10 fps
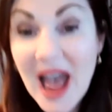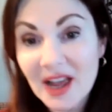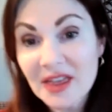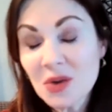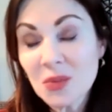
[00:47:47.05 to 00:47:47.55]

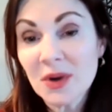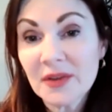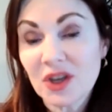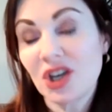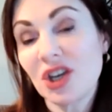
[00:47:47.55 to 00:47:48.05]
And I think one
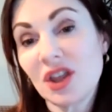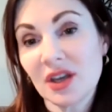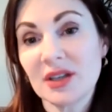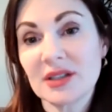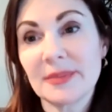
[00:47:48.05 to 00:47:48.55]
of the good
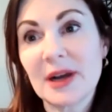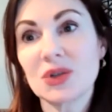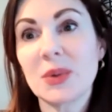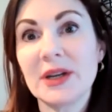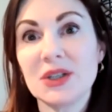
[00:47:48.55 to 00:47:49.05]
things
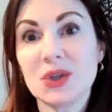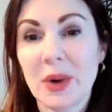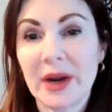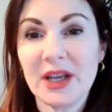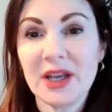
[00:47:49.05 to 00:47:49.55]
about
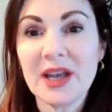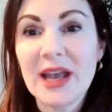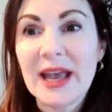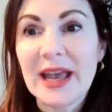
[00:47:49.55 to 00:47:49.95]
2020